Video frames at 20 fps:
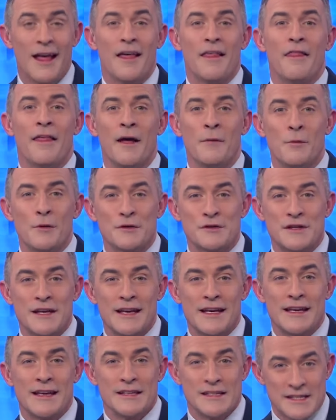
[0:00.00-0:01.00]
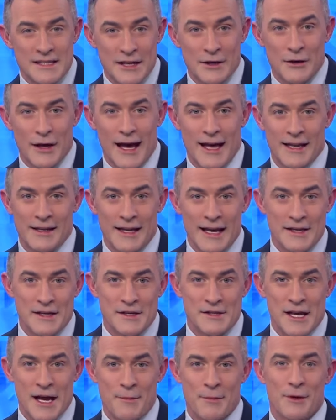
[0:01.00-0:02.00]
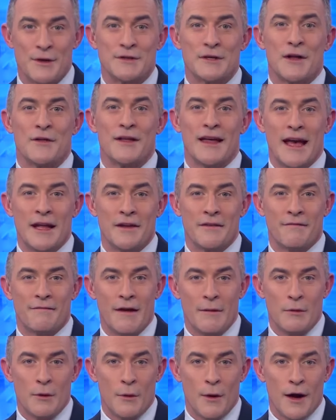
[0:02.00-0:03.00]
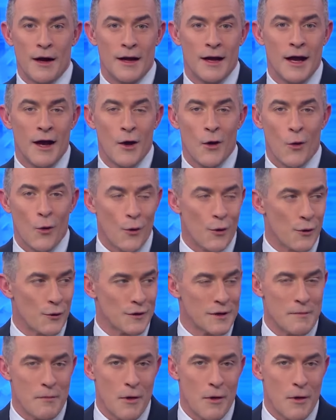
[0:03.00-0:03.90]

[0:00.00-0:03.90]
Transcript: Then we'll see steelhead in late December until the end of February or early